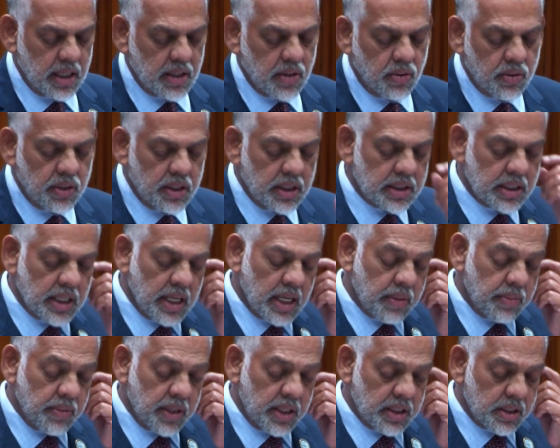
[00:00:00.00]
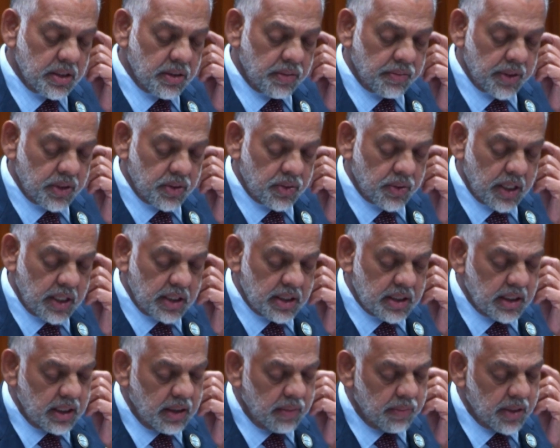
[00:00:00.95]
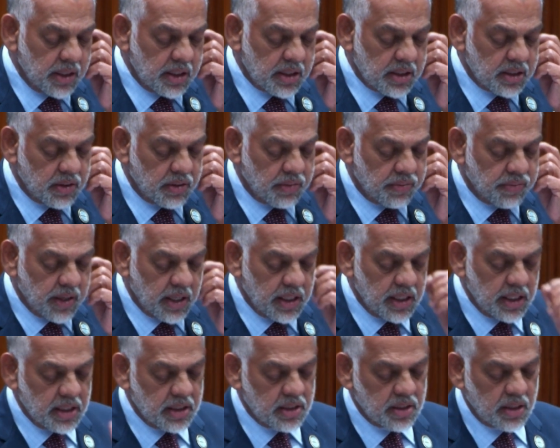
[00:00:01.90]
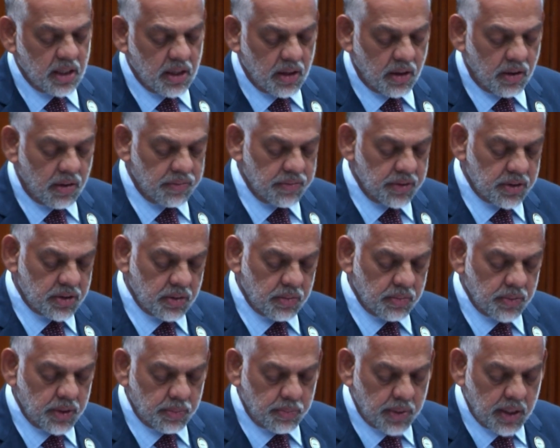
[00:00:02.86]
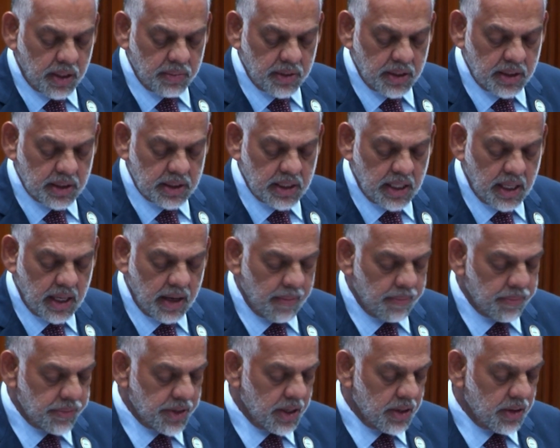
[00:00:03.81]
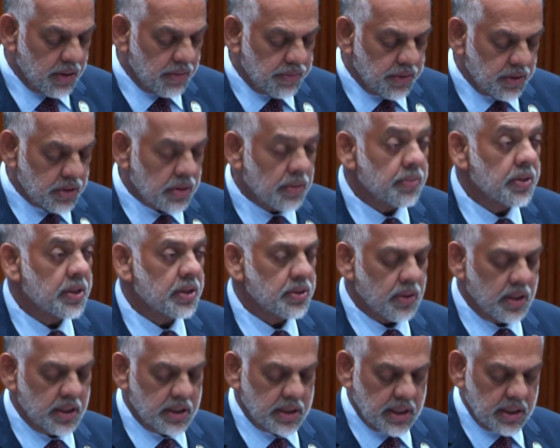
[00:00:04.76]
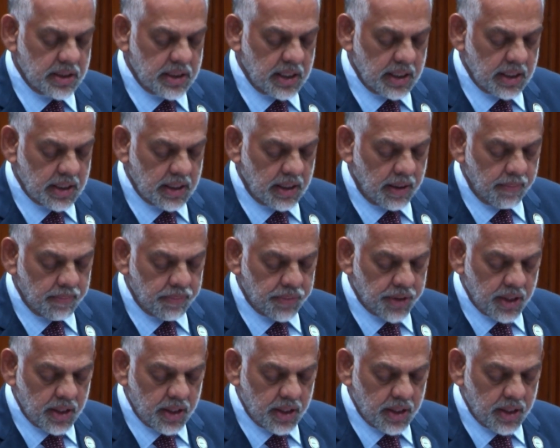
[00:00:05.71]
stakeholders are Ministry of Education, Ministry of Finance, Office of the Prime Minister, and Office of the Solicitor General.